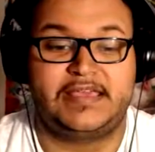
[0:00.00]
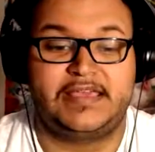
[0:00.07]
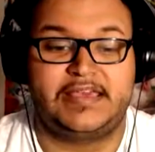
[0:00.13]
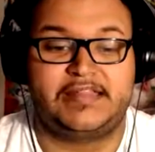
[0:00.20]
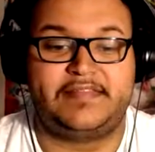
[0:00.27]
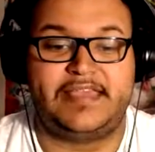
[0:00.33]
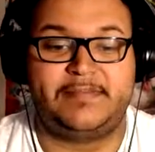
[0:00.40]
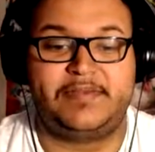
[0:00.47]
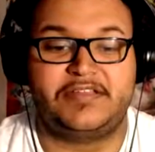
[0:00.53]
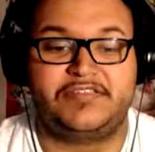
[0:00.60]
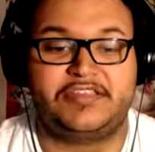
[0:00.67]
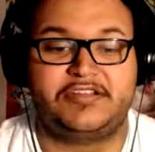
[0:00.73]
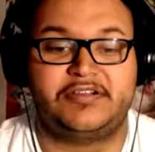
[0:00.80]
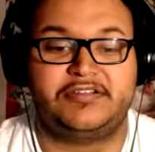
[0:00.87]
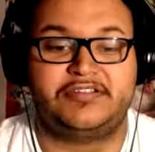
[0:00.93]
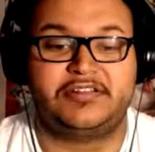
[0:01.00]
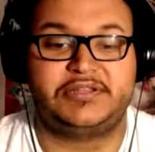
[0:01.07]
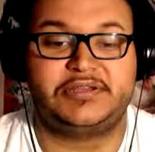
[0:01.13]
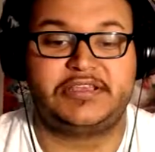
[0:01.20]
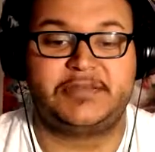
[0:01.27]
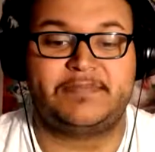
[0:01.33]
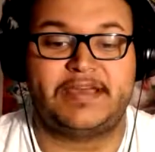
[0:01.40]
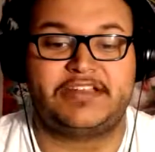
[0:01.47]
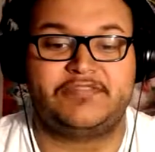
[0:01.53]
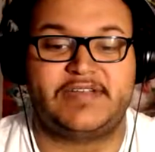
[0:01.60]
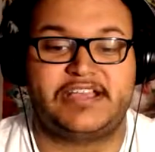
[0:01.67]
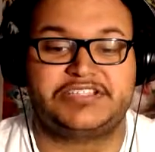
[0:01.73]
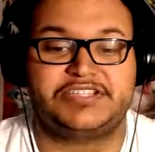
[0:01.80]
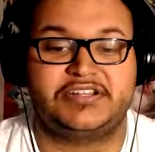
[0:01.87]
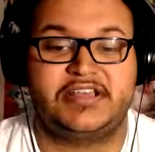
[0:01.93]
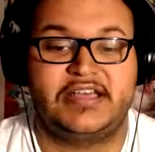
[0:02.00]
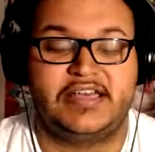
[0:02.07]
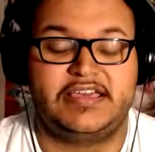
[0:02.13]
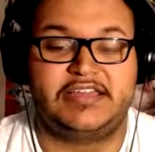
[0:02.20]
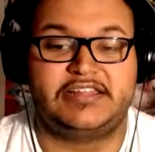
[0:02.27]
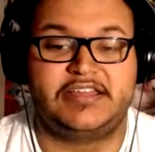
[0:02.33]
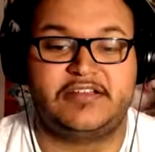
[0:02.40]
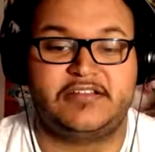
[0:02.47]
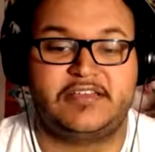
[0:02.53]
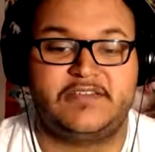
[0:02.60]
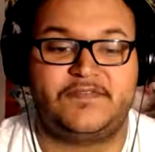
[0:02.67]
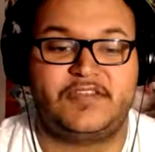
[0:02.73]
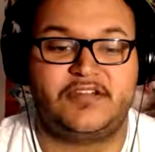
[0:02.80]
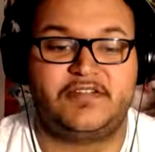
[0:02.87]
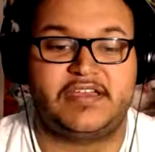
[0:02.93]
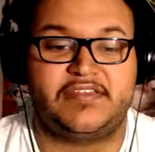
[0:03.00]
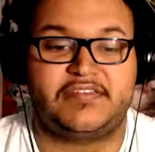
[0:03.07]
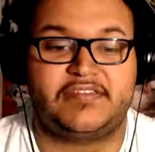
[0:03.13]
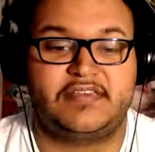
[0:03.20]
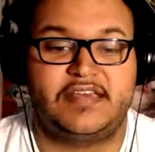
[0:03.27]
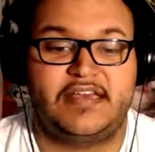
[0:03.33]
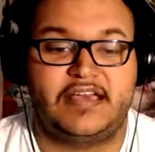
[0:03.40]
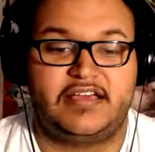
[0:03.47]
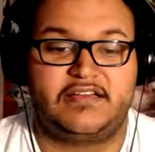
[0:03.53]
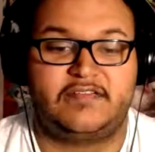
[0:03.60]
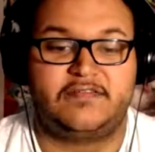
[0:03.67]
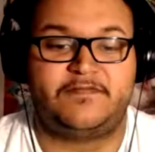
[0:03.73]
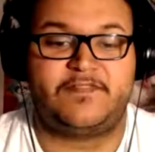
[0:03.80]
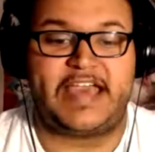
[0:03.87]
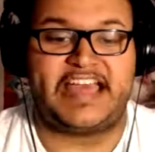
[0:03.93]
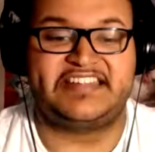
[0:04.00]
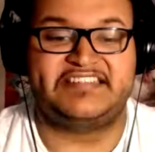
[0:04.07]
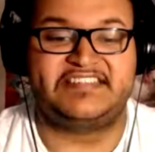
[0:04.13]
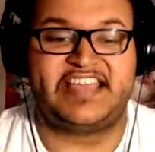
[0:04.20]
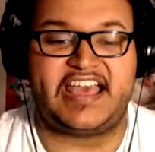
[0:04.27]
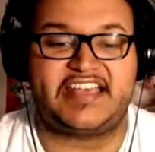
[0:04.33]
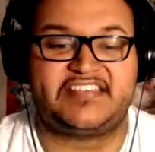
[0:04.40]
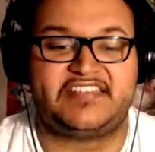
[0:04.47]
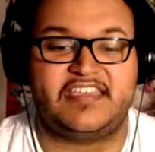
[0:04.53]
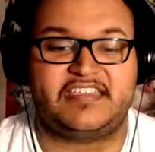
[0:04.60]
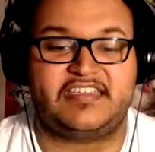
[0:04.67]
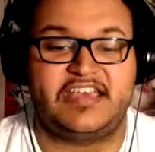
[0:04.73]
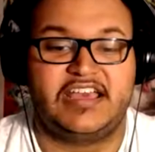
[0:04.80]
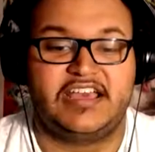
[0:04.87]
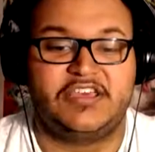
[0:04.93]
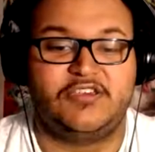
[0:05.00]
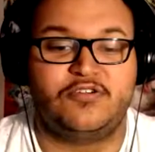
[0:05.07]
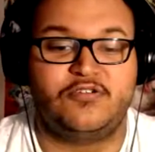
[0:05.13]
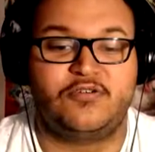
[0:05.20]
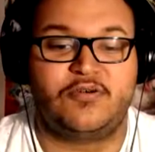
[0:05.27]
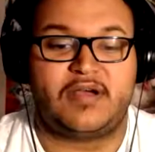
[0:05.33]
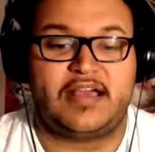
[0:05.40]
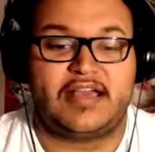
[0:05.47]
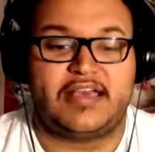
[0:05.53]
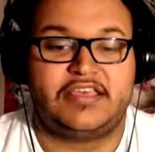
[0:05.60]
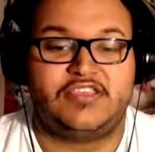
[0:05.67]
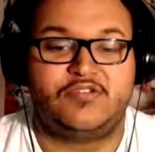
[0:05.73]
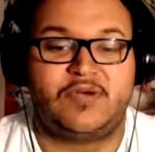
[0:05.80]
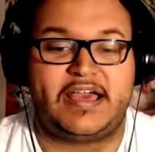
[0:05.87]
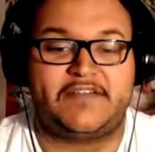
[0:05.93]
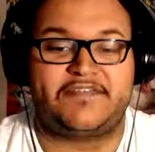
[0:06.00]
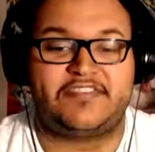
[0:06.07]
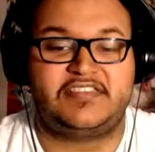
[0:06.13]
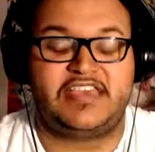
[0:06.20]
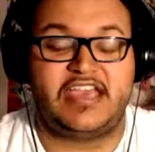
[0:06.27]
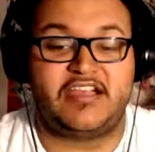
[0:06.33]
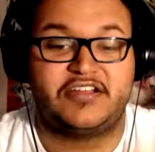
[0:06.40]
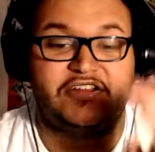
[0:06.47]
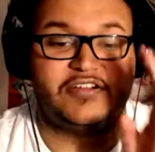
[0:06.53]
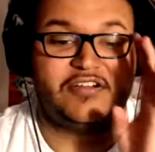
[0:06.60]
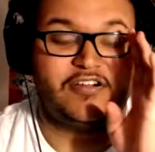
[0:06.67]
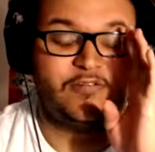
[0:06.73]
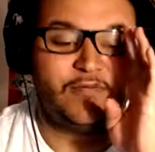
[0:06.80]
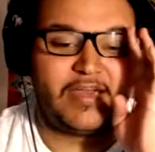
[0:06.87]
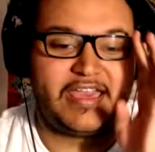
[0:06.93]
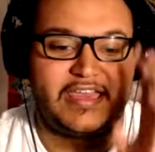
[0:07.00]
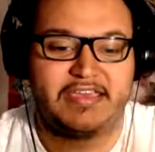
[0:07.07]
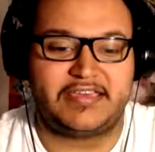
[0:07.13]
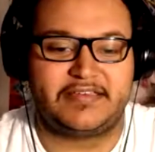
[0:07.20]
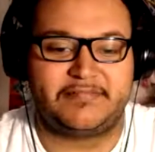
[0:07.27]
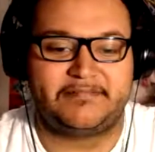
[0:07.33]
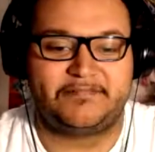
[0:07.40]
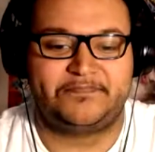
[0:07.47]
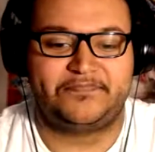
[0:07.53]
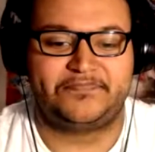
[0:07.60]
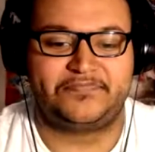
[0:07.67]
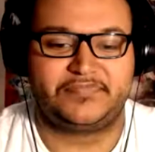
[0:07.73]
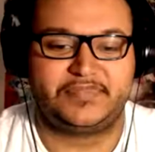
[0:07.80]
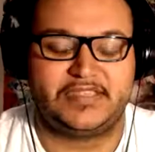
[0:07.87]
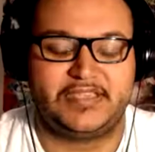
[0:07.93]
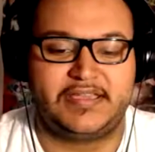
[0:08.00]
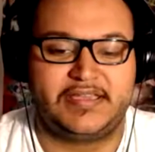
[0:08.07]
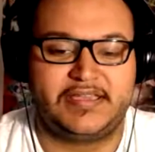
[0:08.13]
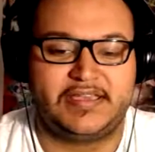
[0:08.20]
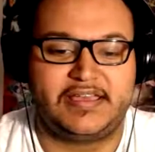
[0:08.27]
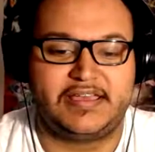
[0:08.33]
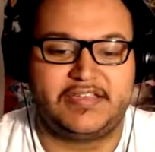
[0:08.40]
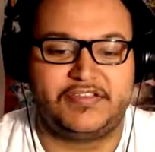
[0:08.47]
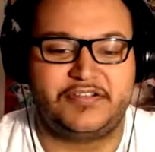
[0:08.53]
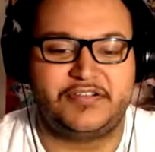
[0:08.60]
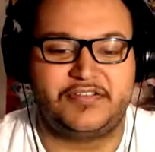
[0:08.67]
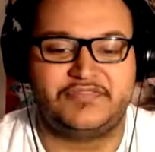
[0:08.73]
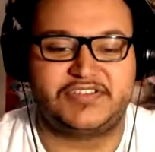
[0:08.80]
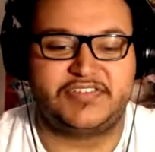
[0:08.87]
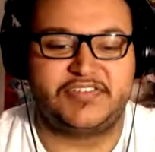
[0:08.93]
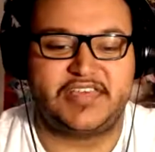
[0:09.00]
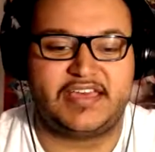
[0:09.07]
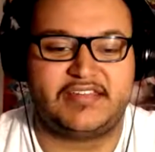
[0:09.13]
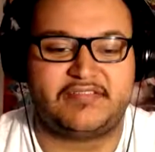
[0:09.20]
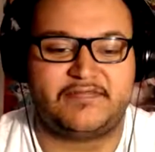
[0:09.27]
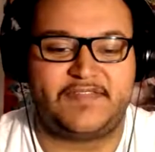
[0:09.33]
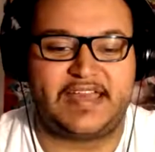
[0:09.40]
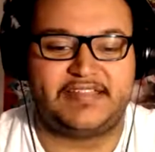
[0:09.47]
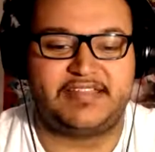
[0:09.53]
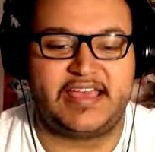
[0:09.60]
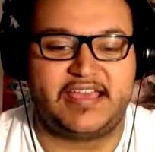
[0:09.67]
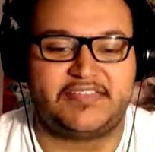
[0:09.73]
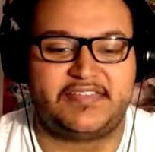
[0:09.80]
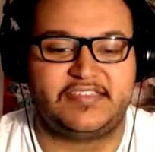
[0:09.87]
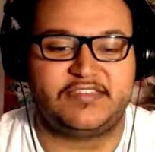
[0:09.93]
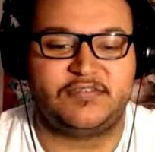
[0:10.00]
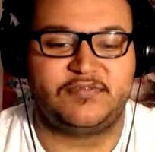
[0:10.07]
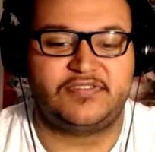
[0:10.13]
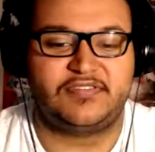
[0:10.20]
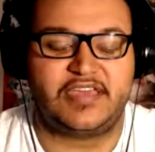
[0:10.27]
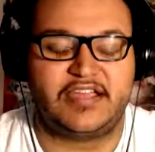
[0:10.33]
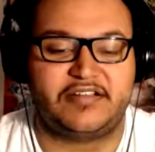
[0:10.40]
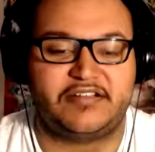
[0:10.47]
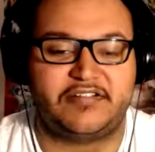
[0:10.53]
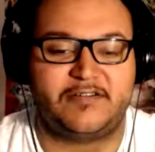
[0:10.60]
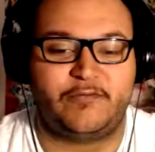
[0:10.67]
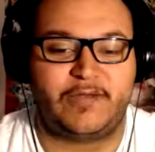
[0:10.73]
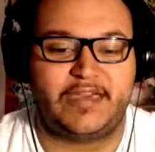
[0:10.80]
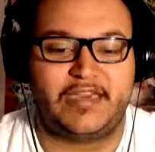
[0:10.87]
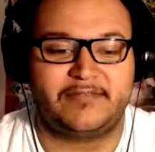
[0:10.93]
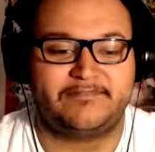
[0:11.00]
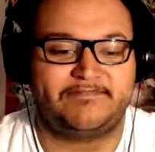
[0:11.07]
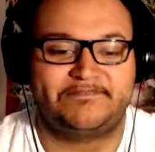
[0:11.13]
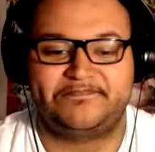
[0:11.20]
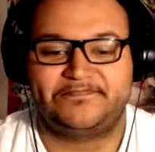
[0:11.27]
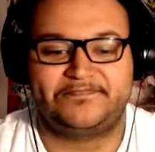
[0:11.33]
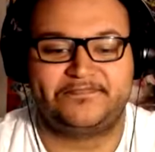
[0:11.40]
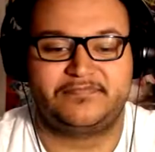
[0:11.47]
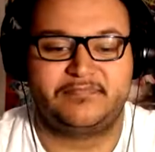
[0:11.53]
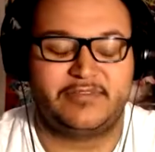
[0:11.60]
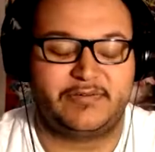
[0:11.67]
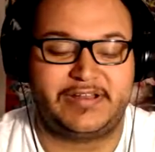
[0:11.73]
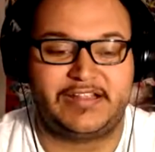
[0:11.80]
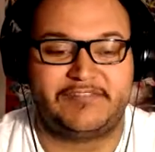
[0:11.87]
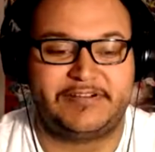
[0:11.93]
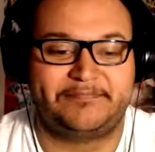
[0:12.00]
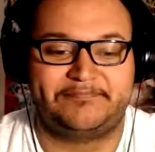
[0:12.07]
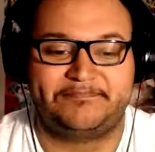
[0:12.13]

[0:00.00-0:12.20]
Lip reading: Damian turned to look in my direction, clearly furious. Fantastic! You have scared her away! You could have just said, fantastic, you scared her away. But whatever.